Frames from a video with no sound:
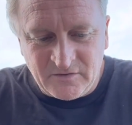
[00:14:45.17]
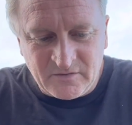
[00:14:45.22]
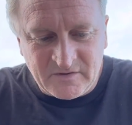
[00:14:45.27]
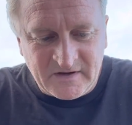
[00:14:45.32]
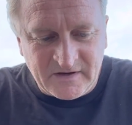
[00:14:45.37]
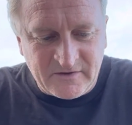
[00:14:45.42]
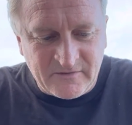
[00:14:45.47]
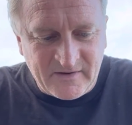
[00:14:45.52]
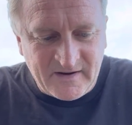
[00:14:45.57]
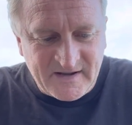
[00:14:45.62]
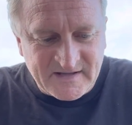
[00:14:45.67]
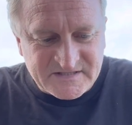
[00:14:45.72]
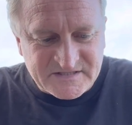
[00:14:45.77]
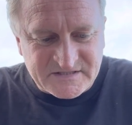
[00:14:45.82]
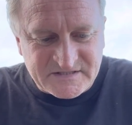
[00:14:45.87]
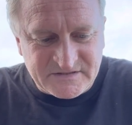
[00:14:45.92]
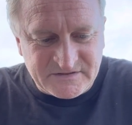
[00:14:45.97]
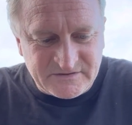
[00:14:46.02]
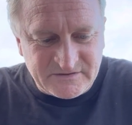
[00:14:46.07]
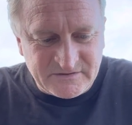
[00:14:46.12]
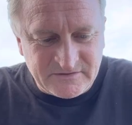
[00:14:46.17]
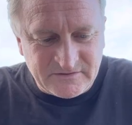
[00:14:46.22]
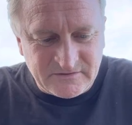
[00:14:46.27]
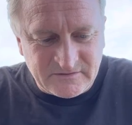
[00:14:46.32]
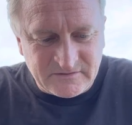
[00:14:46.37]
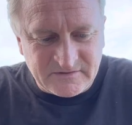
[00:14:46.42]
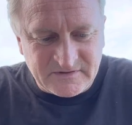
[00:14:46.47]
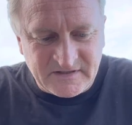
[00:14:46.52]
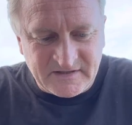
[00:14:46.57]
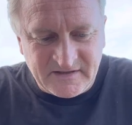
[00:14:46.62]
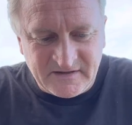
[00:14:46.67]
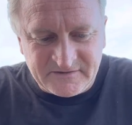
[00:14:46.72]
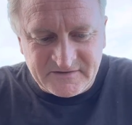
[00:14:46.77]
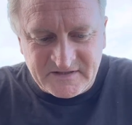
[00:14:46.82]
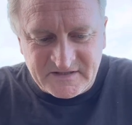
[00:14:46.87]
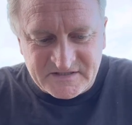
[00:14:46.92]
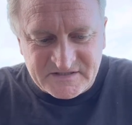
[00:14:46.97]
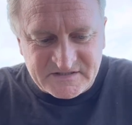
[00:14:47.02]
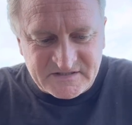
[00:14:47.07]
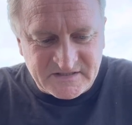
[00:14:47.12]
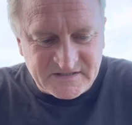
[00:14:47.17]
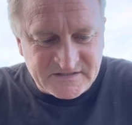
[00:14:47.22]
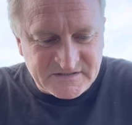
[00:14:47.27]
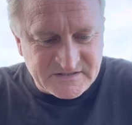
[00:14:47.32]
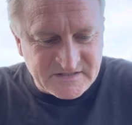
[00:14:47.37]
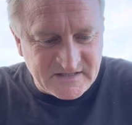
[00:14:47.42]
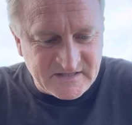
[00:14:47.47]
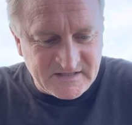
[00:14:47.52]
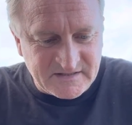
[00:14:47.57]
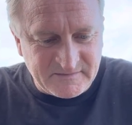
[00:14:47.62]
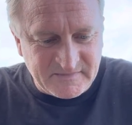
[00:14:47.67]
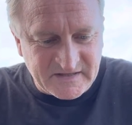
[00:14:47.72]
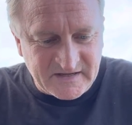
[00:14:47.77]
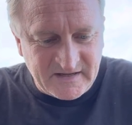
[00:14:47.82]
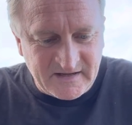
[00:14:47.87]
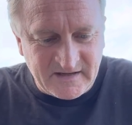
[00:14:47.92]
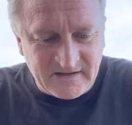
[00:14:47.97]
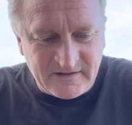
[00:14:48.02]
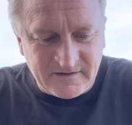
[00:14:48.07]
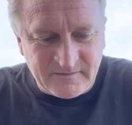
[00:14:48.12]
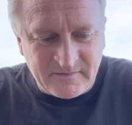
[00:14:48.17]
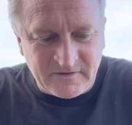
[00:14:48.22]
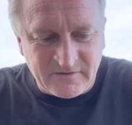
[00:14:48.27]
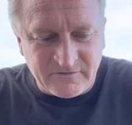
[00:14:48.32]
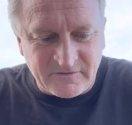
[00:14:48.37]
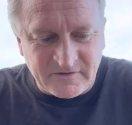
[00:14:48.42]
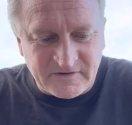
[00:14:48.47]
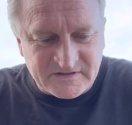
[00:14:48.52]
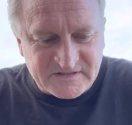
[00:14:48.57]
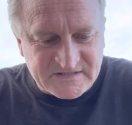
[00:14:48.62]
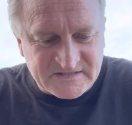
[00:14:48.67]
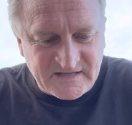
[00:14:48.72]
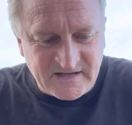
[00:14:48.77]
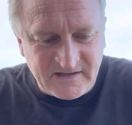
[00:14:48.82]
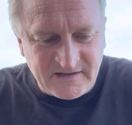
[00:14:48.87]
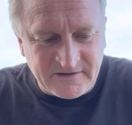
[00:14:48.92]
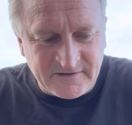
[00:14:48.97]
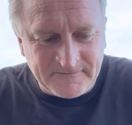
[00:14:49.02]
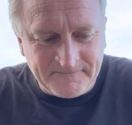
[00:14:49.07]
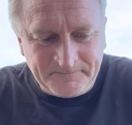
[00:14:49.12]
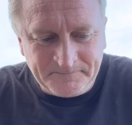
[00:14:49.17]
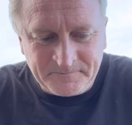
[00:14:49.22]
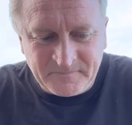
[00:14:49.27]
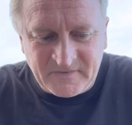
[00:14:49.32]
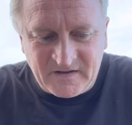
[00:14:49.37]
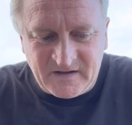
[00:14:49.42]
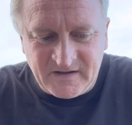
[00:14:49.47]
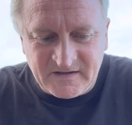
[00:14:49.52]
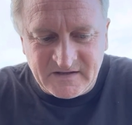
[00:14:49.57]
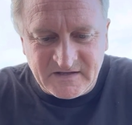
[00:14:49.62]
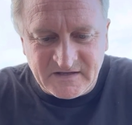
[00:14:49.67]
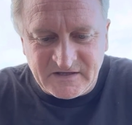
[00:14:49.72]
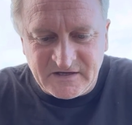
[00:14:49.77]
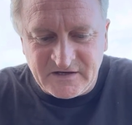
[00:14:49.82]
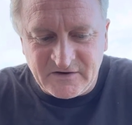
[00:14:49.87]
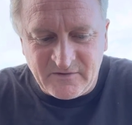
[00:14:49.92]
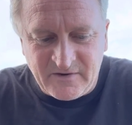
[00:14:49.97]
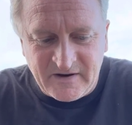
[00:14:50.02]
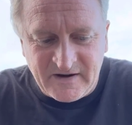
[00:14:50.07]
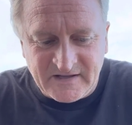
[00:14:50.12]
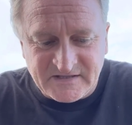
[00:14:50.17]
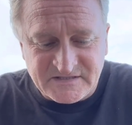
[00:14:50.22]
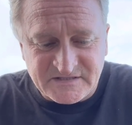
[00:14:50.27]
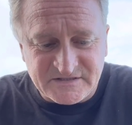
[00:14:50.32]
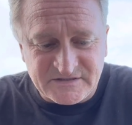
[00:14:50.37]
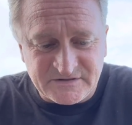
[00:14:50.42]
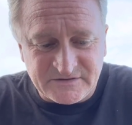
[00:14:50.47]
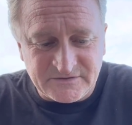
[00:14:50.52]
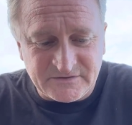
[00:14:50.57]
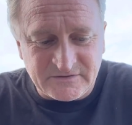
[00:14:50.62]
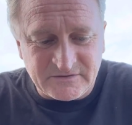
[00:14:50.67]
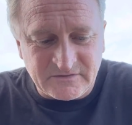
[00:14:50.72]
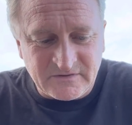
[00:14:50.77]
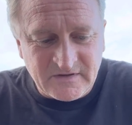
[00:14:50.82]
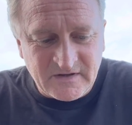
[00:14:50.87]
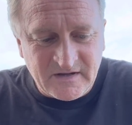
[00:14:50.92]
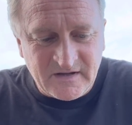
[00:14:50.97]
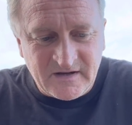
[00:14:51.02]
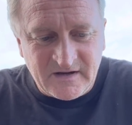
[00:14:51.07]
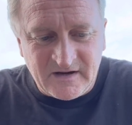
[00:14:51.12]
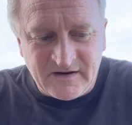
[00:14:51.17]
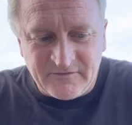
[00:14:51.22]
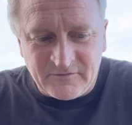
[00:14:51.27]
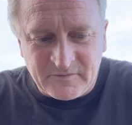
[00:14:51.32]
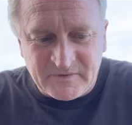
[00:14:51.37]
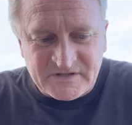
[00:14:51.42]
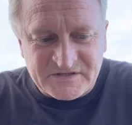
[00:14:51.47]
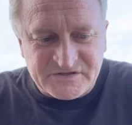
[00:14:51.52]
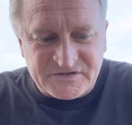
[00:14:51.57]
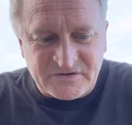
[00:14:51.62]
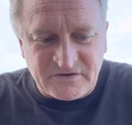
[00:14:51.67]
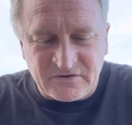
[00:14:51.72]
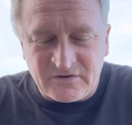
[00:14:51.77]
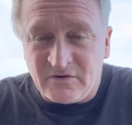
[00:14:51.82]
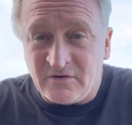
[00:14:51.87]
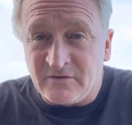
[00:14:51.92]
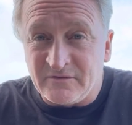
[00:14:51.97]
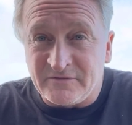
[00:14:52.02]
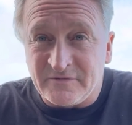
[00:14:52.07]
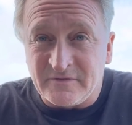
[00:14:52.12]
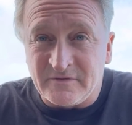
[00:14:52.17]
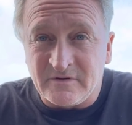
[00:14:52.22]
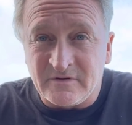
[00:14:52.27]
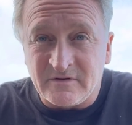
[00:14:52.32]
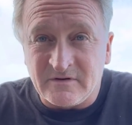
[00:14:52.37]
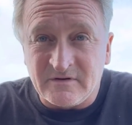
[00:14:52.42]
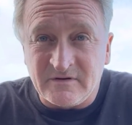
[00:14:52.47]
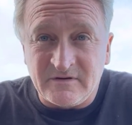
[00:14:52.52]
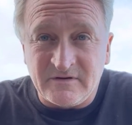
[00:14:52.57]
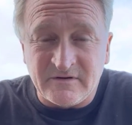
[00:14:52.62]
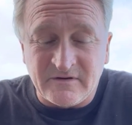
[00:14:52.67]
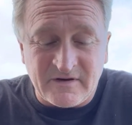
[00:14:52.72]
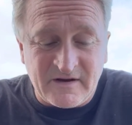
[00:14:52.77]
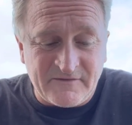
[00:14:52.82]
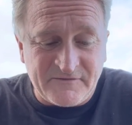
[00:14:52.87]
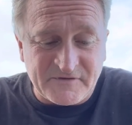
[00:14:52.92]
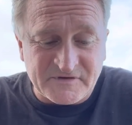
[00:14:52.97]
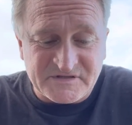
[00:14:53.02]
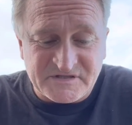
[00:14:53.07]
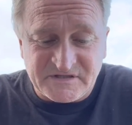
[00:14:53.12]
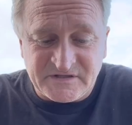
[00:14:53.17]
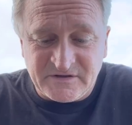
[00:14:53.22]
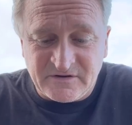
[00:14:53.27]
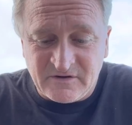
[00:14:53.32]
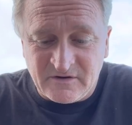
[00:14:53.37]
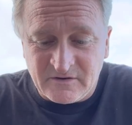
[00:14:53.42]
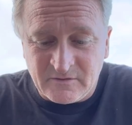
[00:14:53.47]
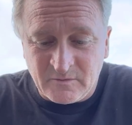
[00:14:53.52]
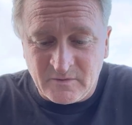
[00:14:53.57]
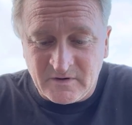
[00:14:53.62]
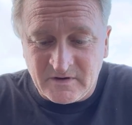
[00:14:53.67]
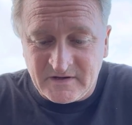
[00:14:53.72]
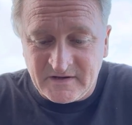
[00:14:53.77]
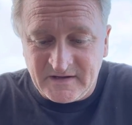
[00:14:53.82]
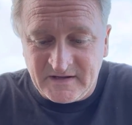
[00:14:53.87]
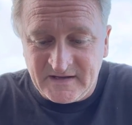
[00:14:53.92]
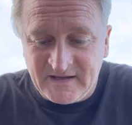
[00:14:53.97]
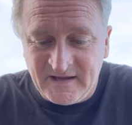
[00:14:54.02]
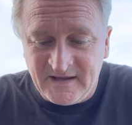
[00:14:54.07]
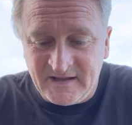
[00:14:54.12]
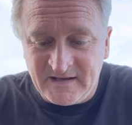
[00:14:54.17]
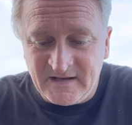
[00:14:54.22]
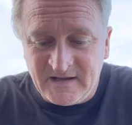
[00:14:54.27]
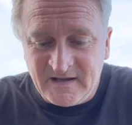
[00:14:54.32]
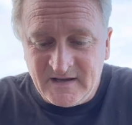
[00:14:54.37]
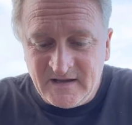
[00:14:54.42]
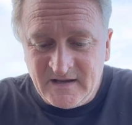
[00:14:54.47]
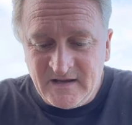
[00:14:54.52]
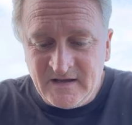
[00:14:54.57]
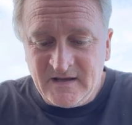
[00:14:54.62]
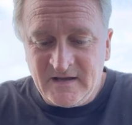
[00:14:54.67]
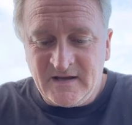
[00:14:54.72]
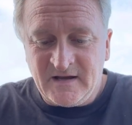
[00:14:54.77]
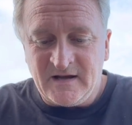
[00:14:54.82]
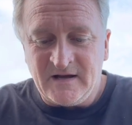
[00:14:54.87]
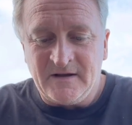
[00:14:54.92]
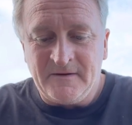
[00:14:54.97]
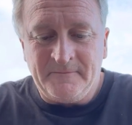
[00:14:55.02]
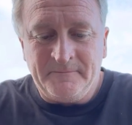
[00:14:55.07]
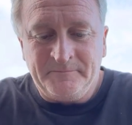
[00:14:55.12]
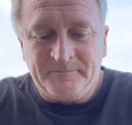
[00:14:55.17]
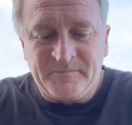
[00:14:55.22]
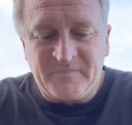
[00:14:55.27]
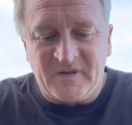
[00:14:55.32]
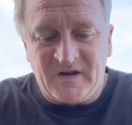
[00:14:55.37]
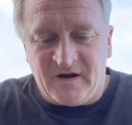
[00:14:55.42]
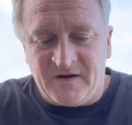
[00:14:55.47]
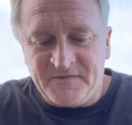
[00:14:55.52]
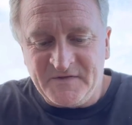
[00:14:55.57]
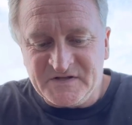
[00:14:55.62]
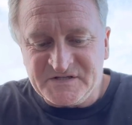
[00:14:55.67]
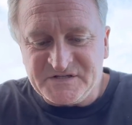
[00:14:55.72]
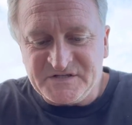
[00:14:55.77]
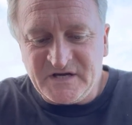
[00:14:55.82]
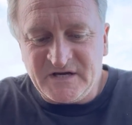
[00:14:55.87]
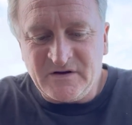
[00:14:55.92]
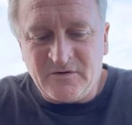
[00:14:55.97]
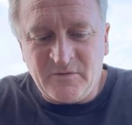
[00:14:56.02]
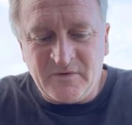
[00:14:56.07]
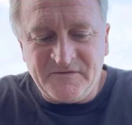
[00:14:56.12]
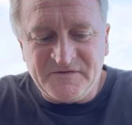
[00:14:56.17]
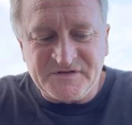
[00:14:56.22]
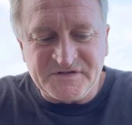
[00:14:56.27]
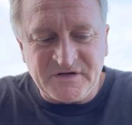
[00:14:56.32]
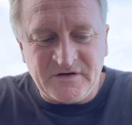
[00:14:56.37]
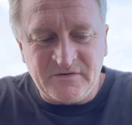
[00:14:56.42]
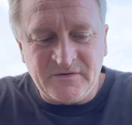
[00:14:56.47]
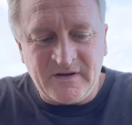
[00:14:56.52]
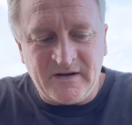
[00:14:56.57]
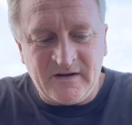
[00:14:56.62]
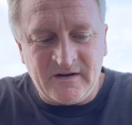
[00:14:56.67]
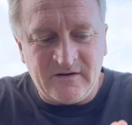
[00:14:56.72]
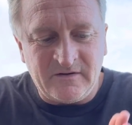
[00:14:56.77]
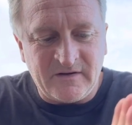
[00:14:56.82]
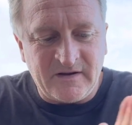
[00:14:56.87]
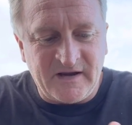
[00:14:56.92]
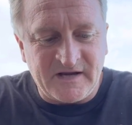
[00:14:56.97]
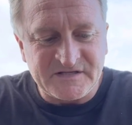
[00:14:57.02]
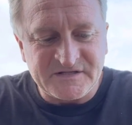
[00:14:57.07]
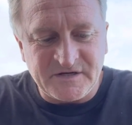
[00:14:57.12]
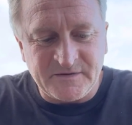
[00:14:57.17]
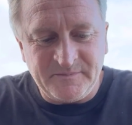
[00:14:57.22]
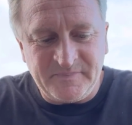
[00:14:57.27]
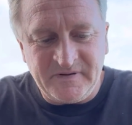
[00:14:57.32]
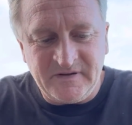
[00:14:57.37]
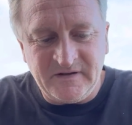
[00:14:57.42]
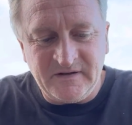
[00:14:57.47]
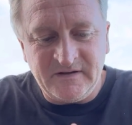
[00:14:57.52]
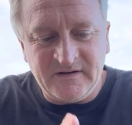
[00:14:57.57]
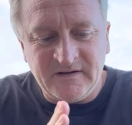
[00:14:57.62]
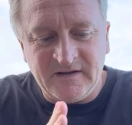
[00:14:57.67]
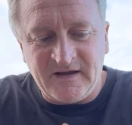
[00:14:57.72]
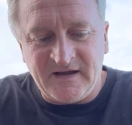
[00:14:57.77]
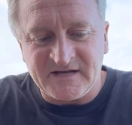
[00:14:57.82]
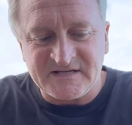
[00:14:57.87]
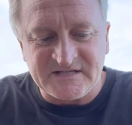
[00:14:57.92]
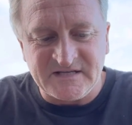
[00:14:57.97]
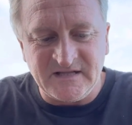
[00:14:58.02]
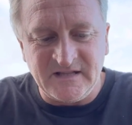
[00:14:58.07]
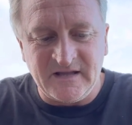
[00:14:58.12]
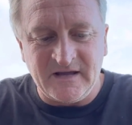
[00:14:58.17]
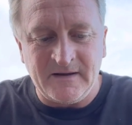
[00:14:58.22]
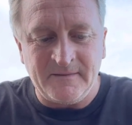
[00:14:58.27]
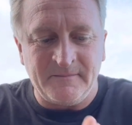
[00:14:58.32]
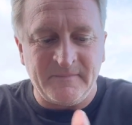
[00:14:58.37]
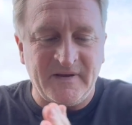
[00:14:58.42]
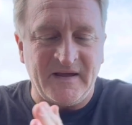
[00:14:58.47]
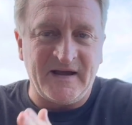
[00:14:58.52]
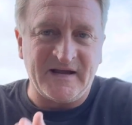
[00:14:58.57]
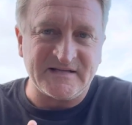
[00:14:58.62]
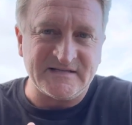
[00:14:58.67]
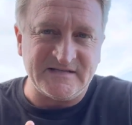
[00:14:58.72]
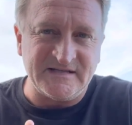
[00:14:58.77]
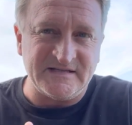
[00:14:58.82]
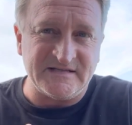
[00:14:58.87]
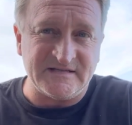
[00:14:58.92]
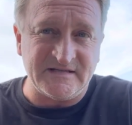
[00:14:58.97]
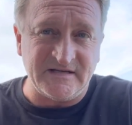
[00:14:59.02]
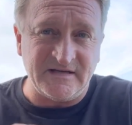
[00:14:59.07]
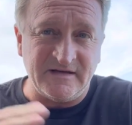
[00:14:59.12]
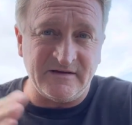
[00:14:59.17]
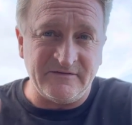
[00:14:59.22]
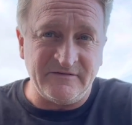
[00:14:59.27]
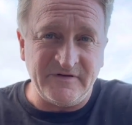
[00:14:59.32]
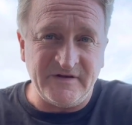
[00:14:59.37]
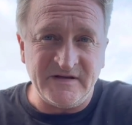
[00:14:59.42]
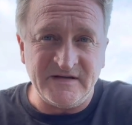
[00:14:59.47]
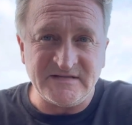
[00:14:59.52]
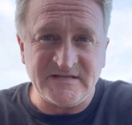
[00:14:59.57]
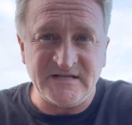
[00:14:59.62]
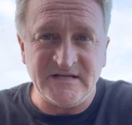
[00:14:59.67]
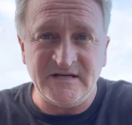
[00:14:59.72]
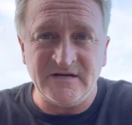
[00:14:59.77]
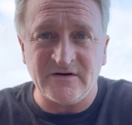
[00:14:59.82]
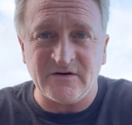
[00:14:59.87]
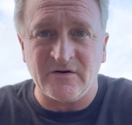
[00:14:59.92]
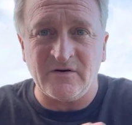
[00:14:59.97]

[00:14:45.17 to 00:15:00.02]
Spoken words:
Congrats to Danelle Dixon, Jed McCaleb over at Stellar, and congrats to everyone at Stronghold for your efforts and your hard work. And again, On this channel, we've shown how XRP, XLM, XDC, and VET are